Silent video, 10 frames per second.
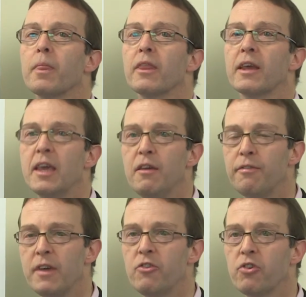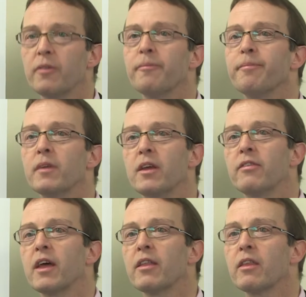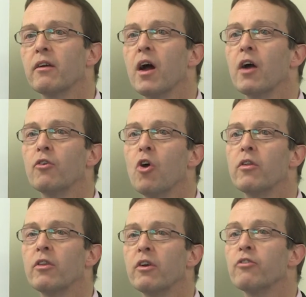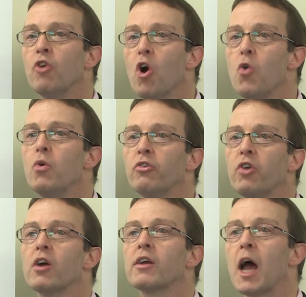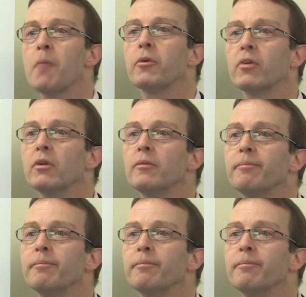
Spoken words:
The key feature is that there is no share capital,